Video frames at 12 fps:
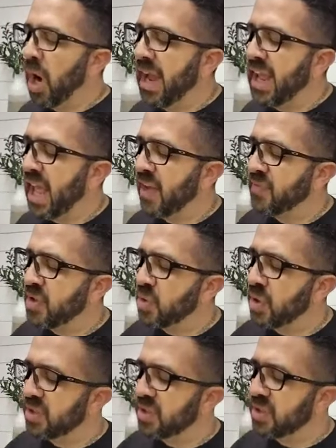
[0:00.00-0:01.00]
Why have
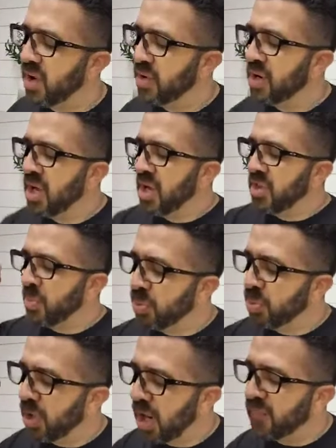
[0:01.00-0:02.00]
you allowed
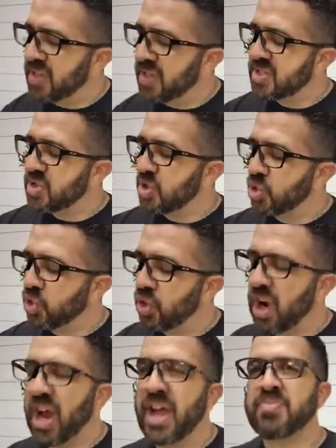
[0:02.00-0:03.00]
the prophets to
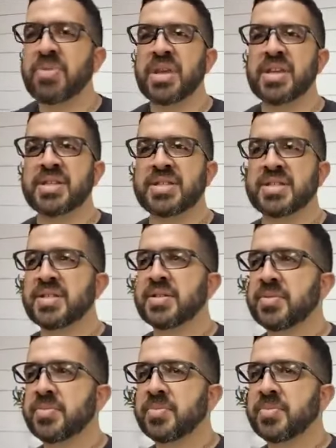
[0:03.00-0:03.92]
cry peace?"